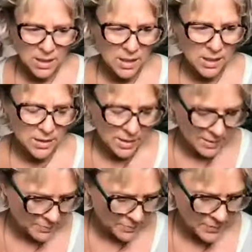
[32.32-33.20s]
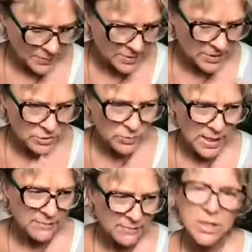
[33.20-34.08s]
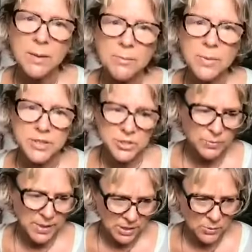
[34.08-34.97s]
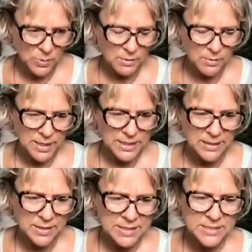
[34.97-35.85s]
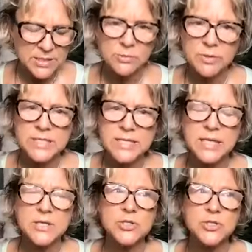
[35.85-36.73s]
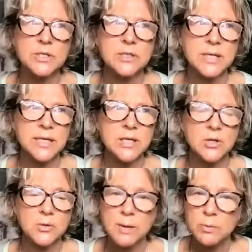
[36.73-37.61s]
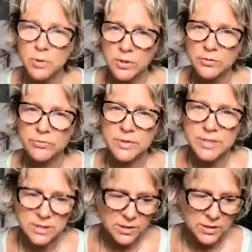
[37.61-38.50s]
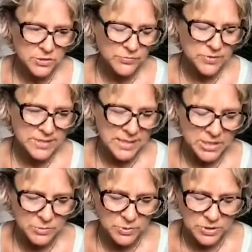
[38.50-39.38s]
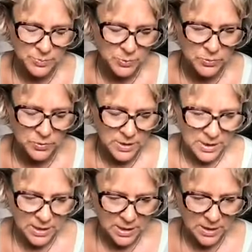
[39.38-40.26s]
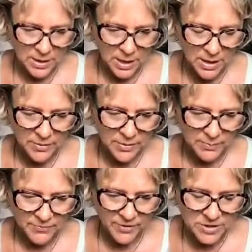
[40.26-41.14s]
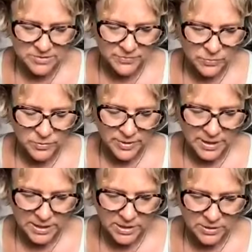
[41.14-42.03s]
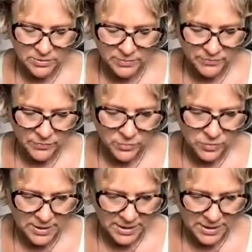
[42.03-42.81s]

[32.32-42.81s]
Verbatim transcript: that you have accomplished where you are right now. Let's see your intention. Thank you. I will go through these cards. Obviously, I just want to pull them first of all. Thank you for